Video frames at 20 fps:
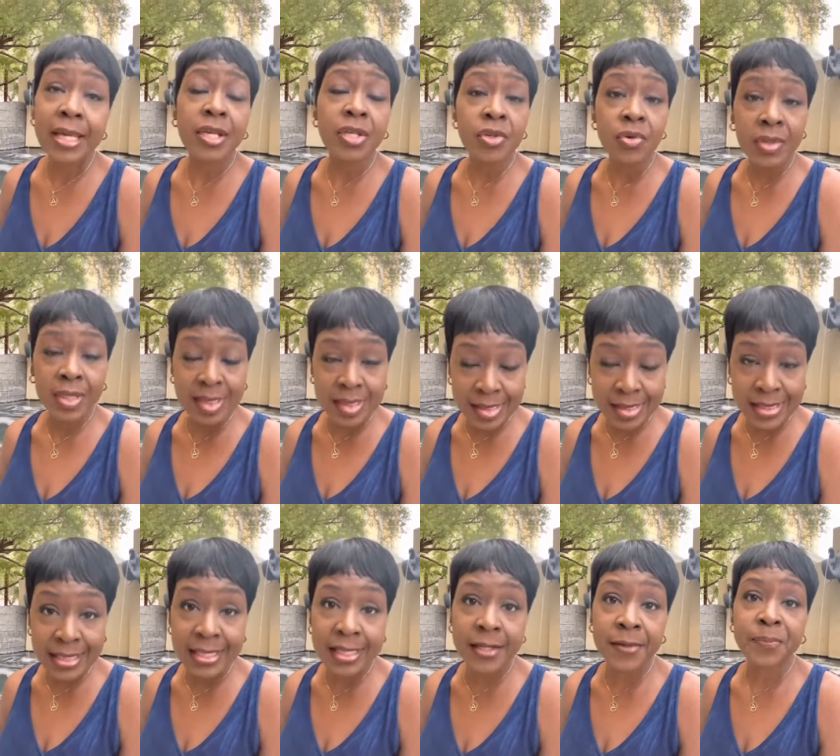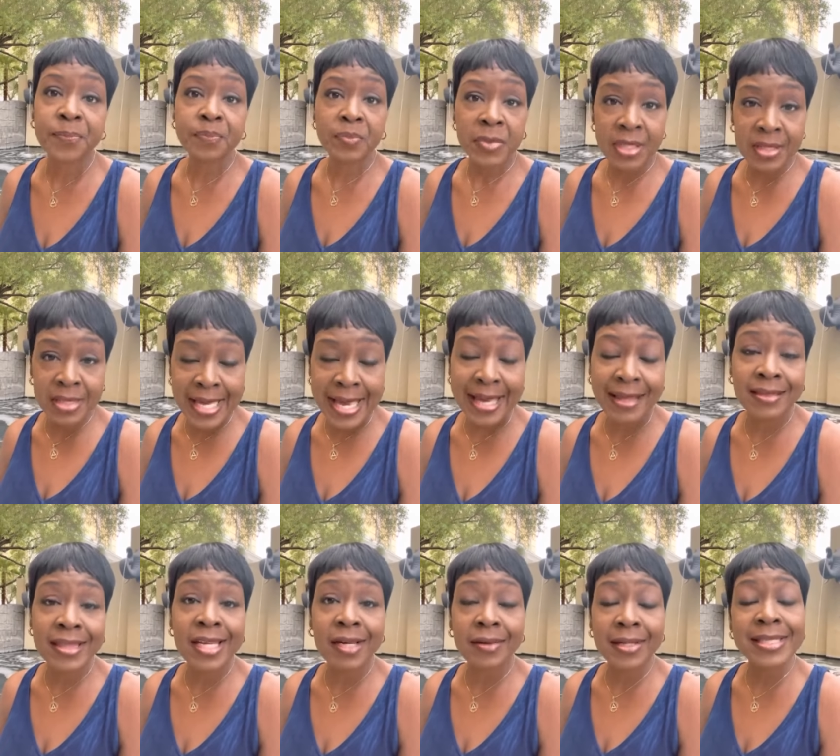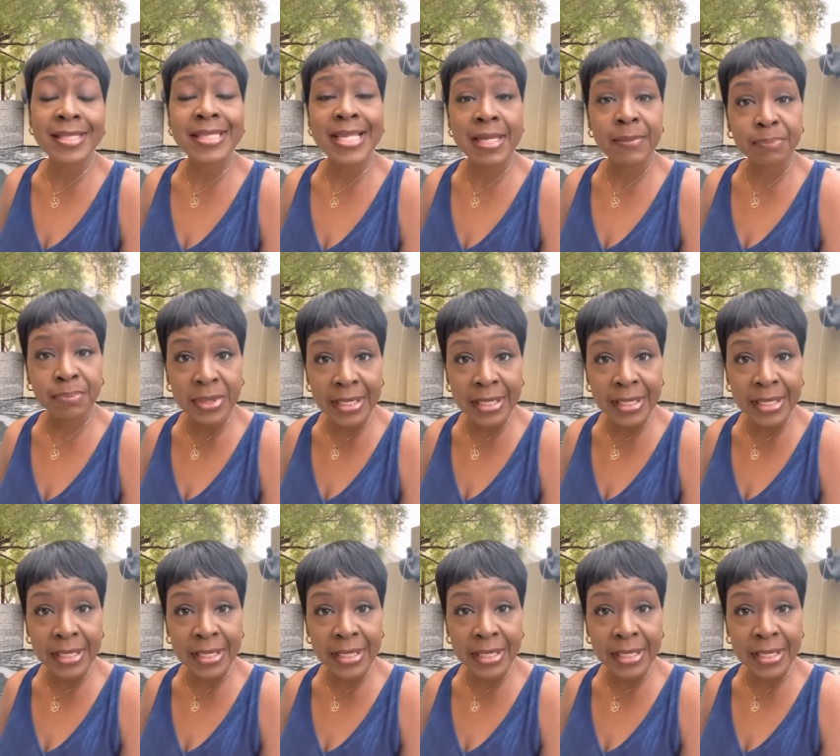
You can see that there is a